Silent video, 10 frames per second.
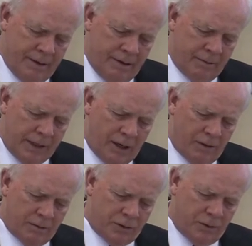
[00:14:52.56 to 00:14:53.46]
Well,
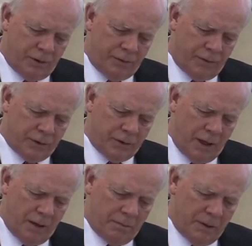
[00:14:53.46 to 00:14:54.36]
now, certainly for
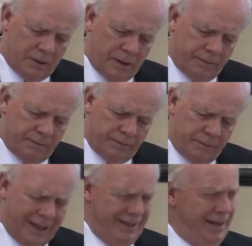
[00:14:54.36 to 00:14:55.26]
some,
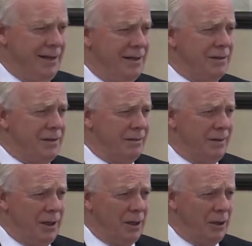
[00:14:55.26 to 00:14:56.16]
it is
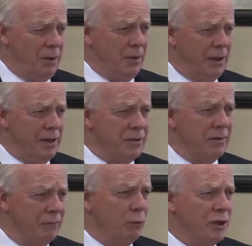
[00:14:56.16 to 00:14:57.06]
the accumulation
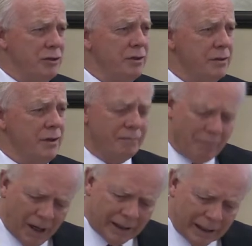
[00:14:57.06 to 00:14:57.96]
of riches, of
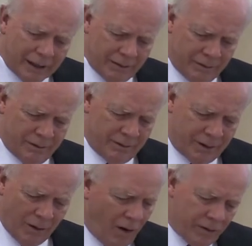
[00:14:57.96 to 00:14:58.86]
money
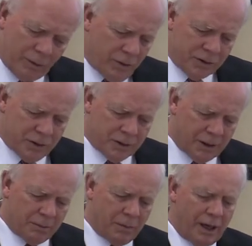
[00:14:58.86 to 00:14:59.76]
and all that riches
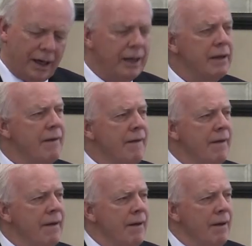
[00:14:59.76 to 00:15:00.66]
can buy.
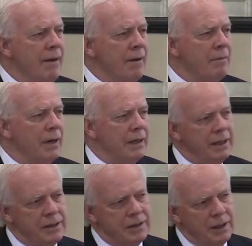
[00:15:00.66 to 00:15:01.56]
But
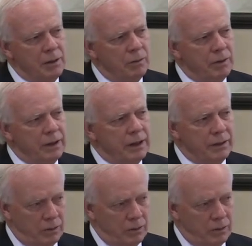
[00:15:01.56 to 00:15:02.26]
he's equally, the